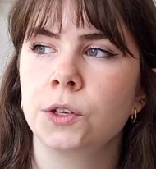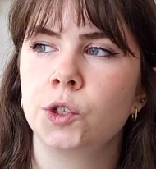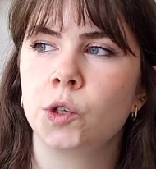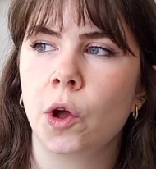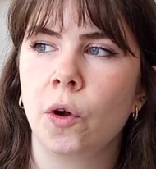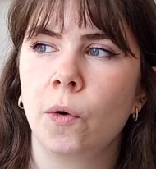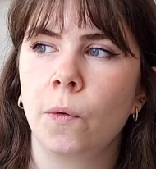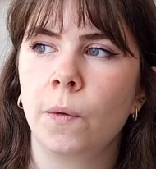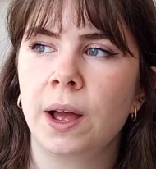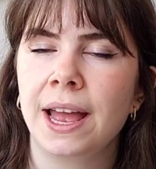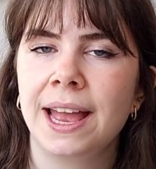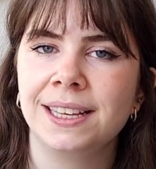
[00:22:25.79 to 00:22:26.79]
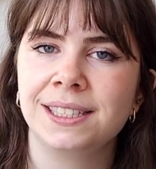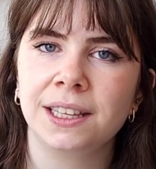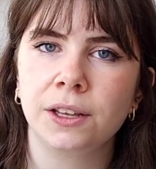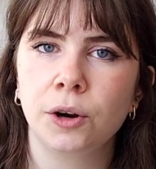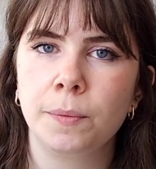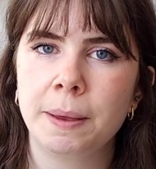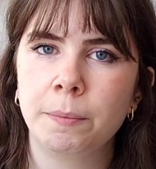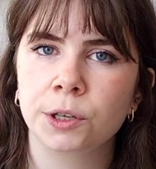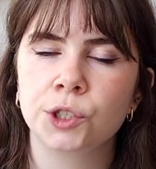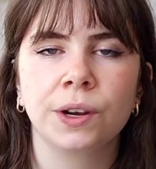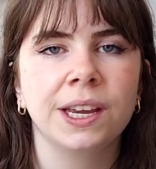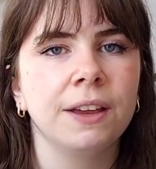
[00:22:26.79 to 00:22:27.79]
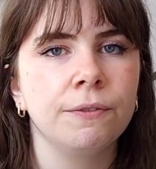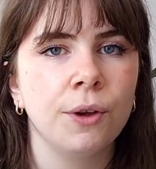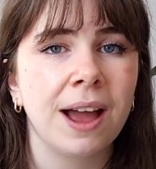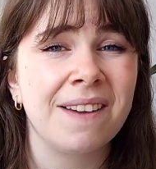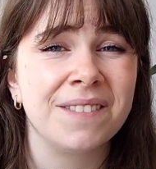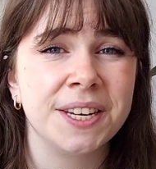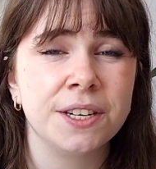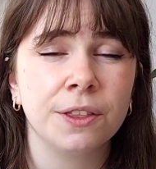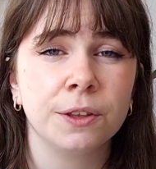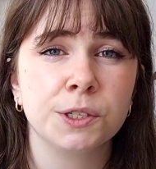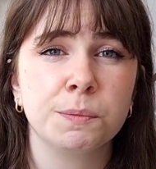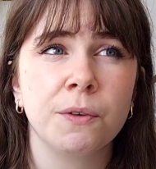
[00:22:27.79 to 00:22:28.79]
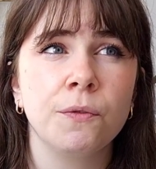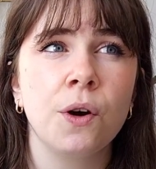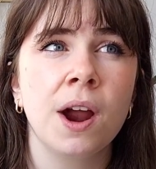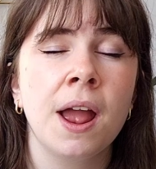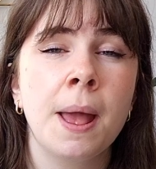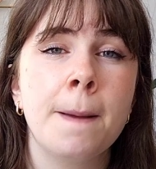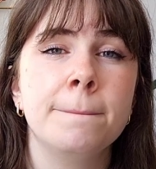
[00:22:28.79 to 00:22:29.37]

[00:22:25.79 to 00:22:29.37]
so it's a little bit more tricky if you haven't done those before,